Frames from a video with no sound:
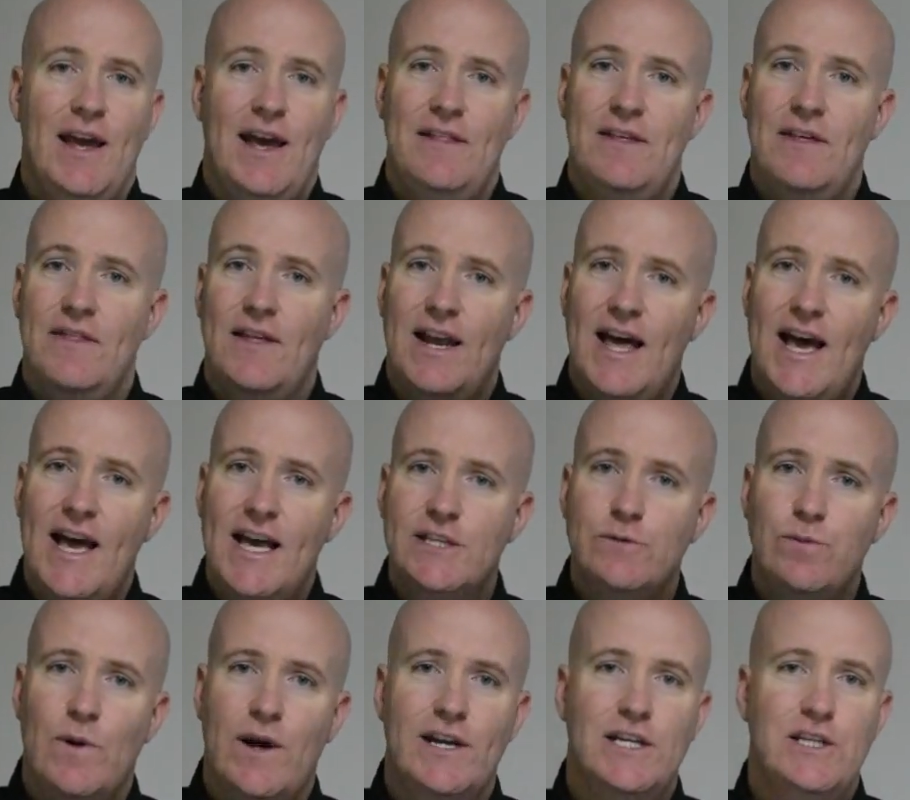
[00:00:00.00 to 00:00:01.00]
And then the
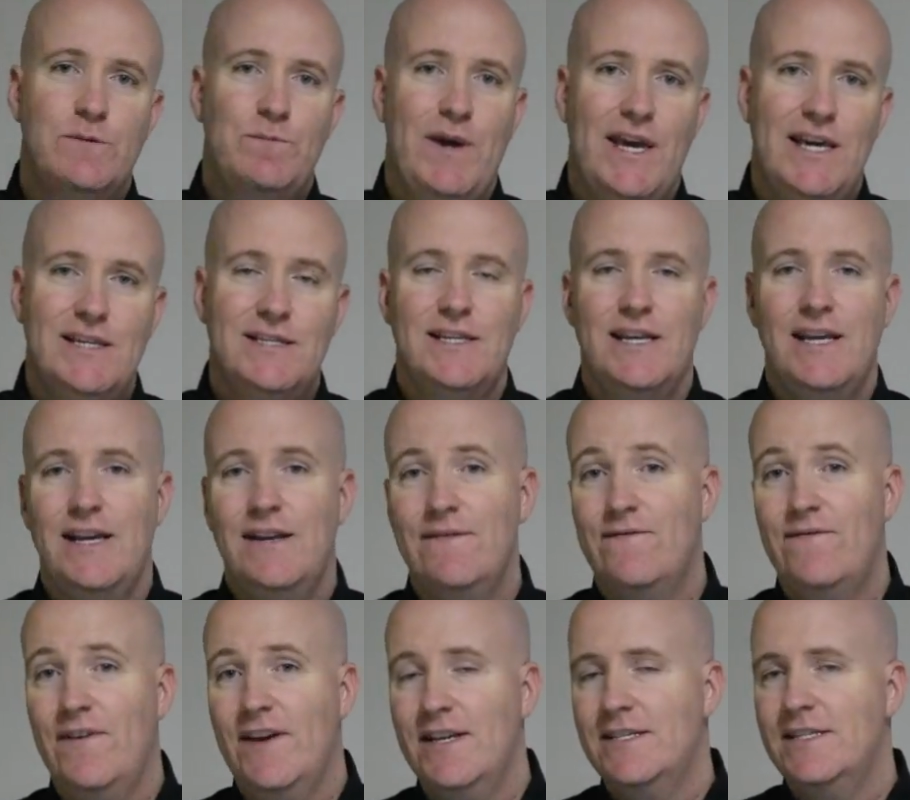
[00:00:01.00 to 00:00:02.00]
last one is pest
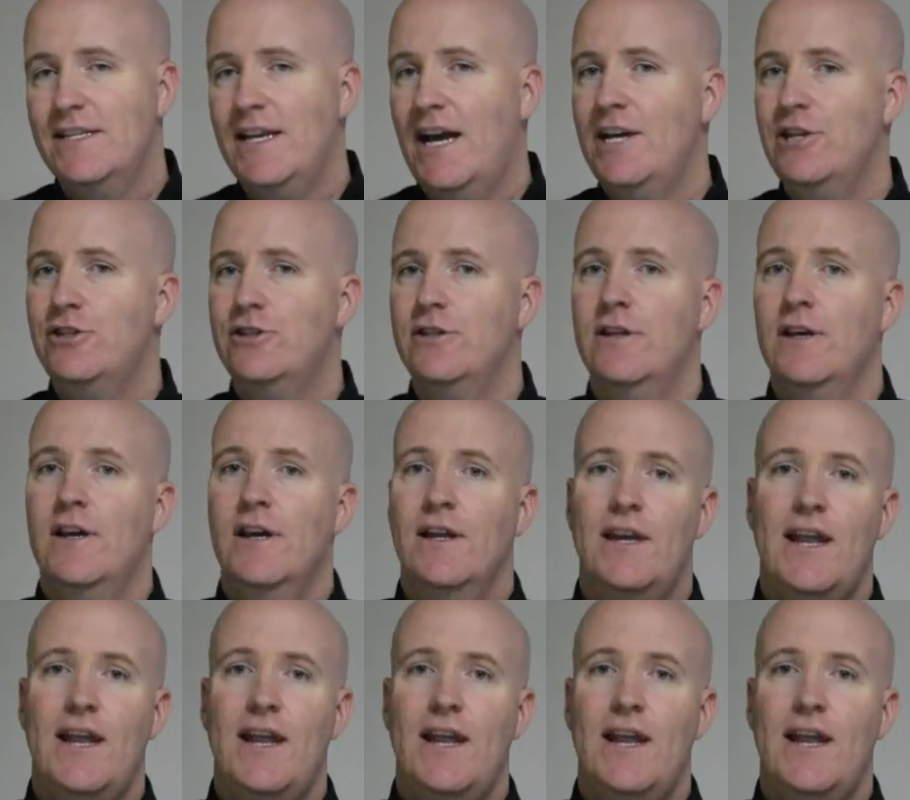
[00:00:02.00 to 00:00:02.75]
infestation.